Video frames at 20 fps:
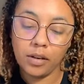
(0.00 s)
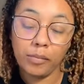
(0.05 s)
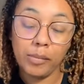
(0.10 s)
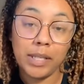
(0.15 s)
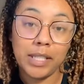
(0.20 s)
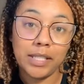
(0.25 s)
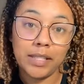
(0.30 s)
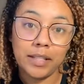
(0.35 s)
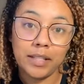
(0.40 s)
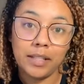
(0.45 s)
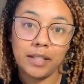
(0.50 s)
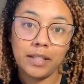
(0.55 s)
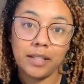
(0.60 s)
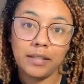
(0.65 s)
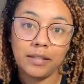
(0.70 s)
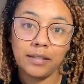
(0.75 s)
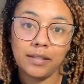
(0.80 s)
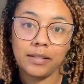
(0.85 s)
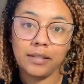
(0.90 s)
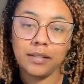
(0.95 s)

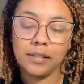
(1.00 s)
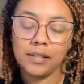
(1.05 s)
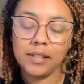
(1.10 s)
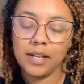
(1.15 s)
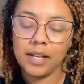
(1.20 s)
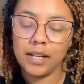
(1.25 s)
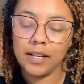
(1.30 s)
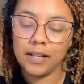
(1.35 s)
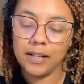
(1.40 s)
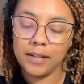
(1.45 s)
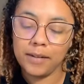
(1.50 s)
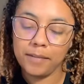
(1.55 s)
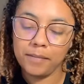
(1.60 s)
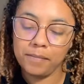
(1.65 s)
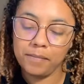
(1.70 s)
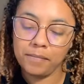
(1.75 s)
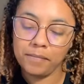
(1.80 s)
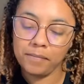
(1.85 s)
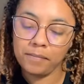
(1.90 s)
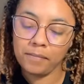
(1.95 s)
obesity.
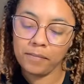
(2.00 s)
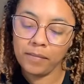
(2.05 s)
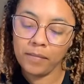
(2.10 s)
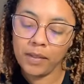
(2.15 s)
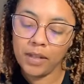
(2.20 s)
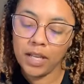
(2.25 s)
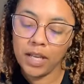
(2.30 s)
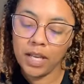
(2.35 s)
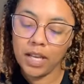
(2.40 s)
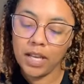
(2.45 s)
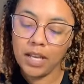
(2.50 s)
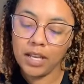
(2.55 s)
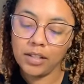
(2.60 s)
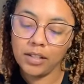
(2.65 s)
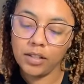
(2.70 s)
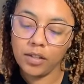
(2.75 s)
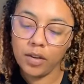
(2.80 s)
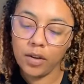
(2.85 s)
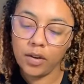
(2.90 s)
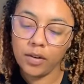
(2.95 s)

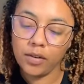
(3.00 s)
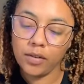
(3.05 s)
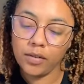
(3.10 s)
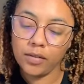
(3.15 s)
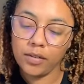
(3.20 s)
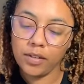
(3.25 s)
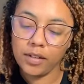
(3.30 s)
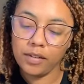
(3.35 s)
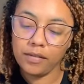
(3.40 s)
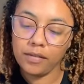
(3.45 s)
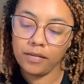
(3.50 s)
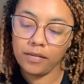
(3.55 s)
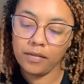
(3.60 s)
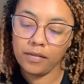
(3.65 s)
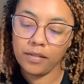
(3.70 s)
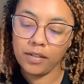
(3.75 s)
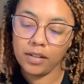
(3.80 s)
And so if